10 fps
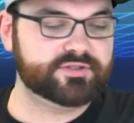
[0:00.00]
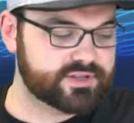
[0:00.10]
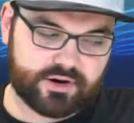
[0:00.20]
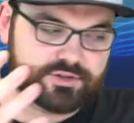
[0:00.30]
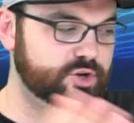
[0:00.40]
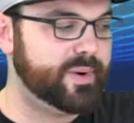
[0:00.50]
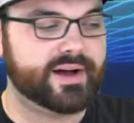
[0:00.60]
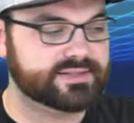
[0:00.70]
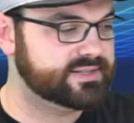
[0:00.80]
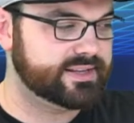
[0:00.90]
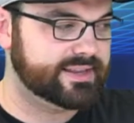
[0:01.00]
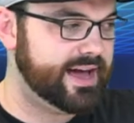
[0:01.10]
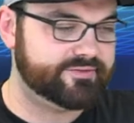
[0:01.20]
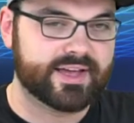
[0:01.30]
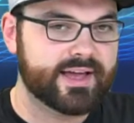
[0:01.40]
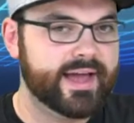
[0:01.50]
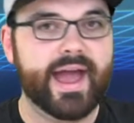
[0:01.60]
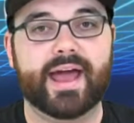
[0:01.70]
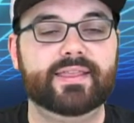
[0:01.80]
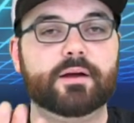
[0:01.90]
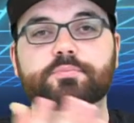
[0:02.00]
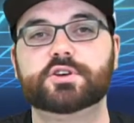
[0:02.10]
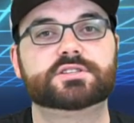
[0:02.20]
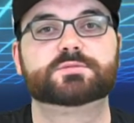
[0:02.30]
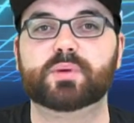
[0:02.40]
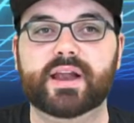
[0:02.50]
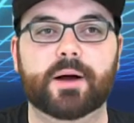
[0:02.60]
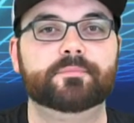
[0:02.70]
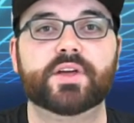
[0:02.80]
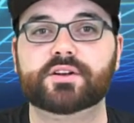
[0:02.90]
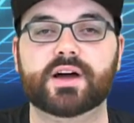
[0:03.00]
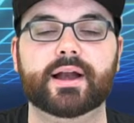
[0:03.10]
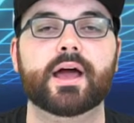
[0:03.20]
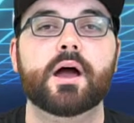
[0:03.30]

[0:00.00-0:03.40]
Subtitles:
so there are 2 boxes to the left, and they're just split up. They're done.